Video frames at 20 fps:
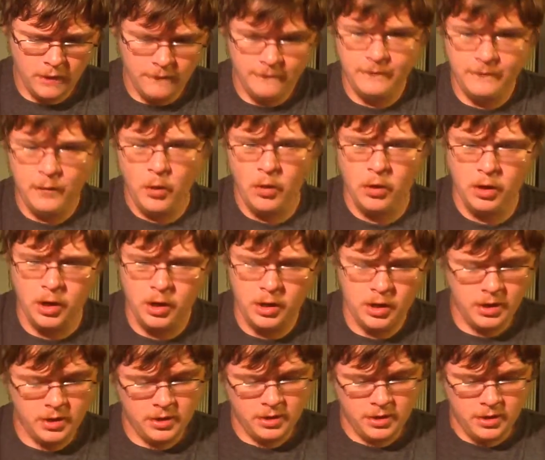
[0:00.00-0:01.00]

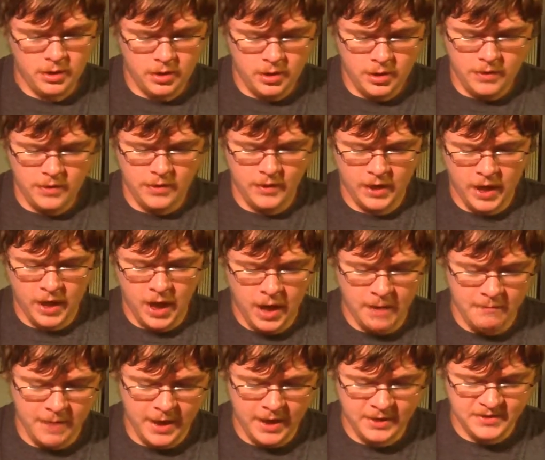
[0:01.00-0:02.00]
Four, the
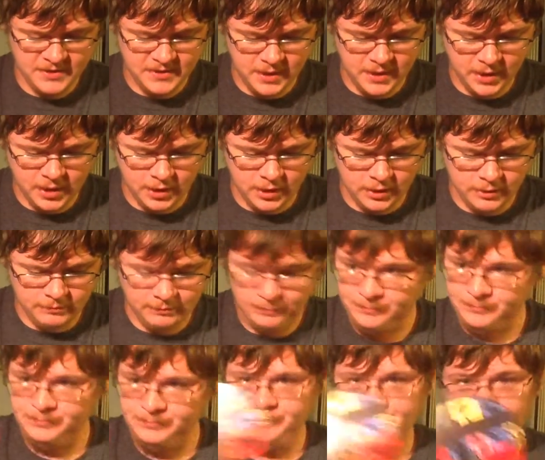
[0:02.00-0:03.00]
combat sticker,
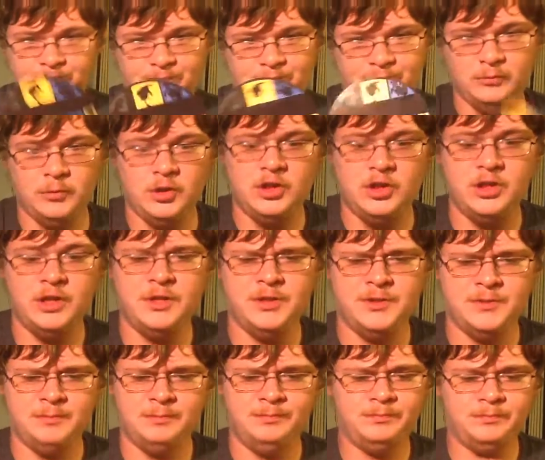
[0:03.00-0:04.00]
which
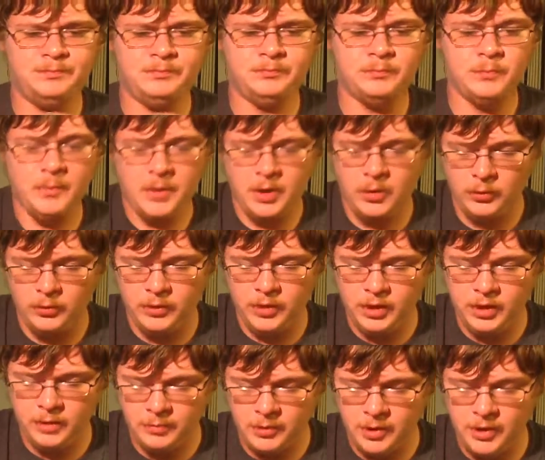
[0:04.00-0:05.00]
is, am I holding
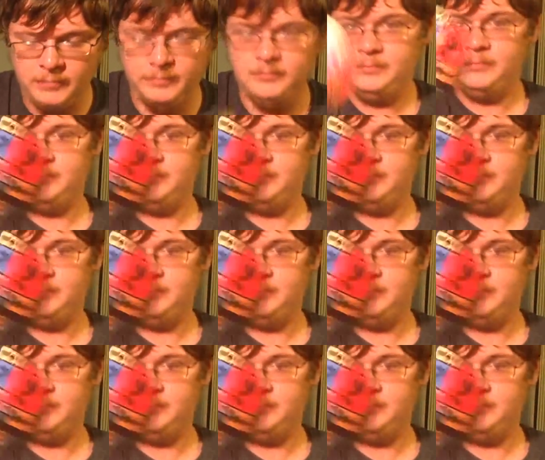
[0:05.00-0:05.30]
it up right?